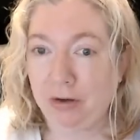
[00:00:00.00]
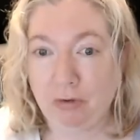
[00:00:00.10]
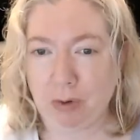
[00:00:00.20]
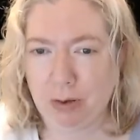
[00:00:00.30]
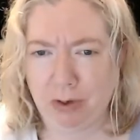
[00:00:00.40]

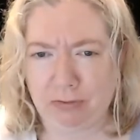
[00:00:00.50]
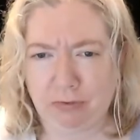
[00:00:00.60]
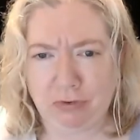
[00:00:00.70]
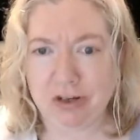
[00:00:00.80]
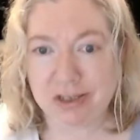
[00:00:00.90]
frequent
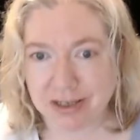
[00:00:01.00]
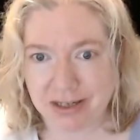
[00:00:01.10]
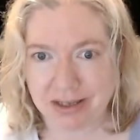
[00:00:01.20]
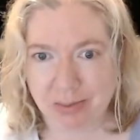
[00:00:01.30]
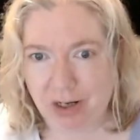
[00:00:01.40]
freezing
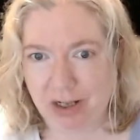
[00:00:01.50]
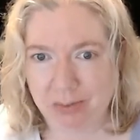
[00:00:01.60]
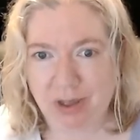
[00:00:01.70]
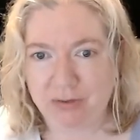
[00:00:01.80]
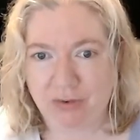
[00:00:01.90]
in the middle of
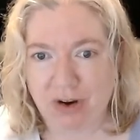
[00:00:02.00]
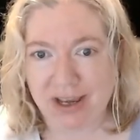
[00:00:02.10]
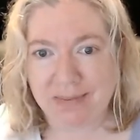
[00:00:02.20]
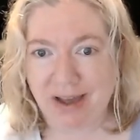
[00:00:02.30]
my frame,